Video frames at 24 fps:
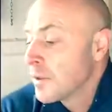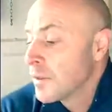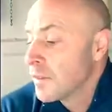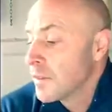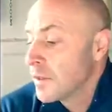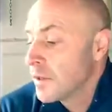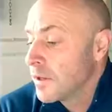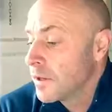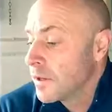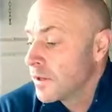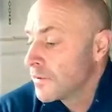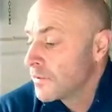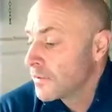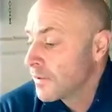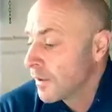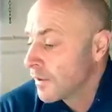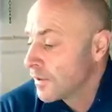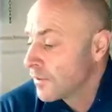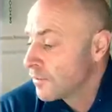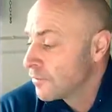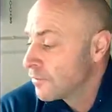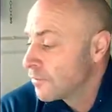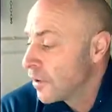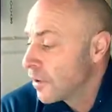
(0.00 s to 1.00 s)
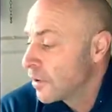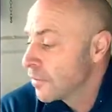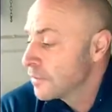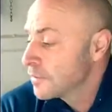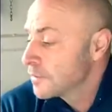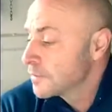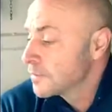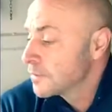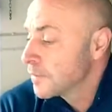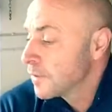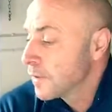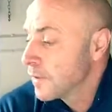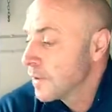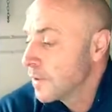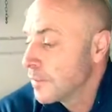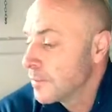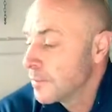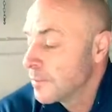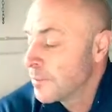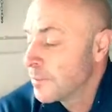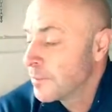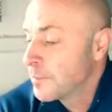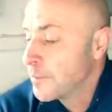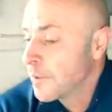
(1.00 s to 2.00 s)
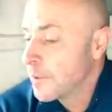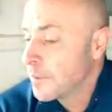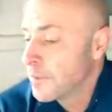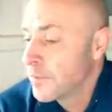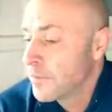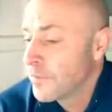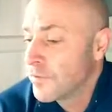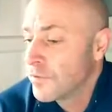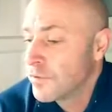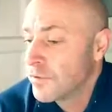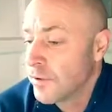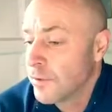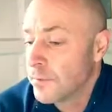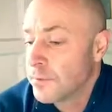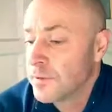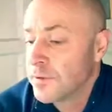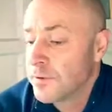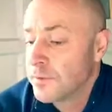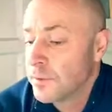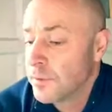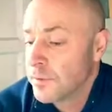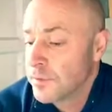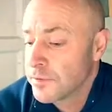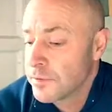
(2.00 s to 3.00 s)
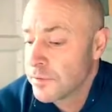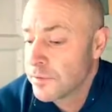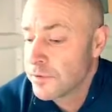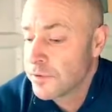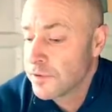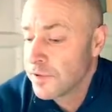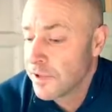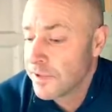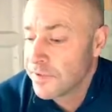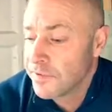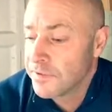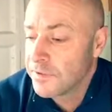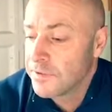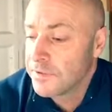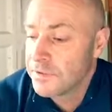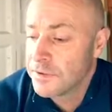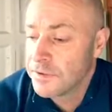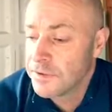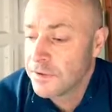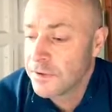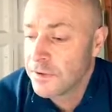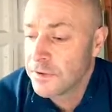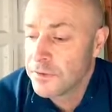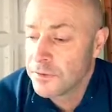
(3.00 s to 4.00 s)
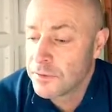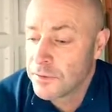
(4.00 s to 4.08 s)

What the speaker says: than in the standard row. People have adopted what Dorian Yates used to do,